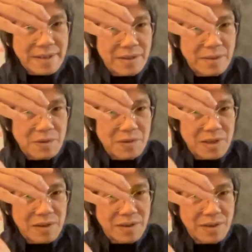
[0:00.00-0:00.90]
is the
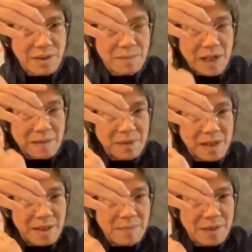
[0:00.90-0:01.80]
position, see the back
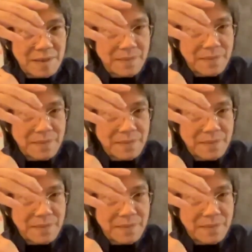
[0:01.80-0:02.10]
behind me,